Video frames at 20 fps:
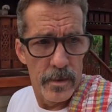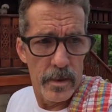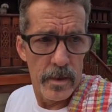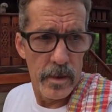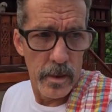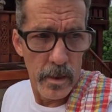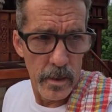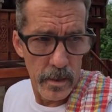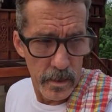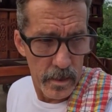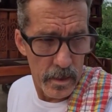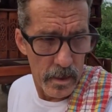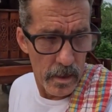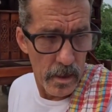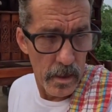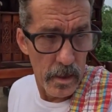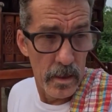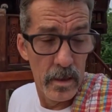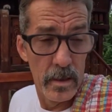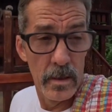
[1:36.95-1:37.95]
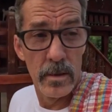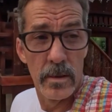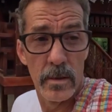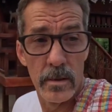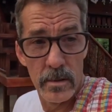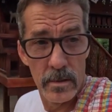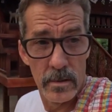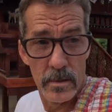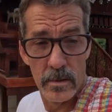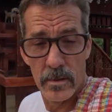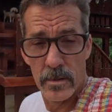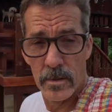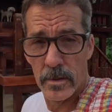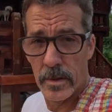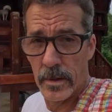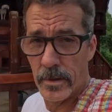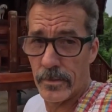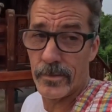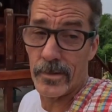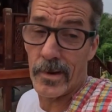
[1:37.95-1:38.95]
and uh, I
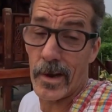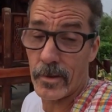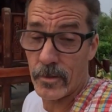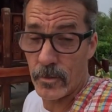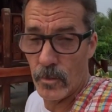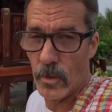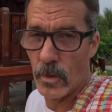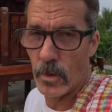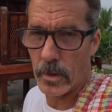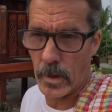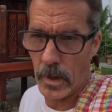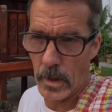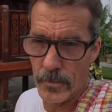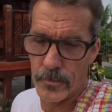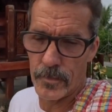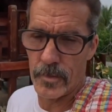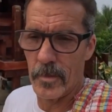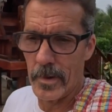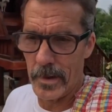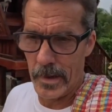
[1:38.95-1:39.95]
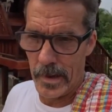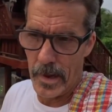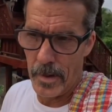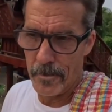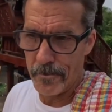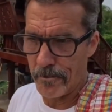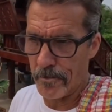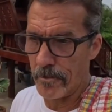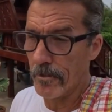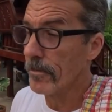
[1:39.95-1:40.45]
just actually woke up from a nap,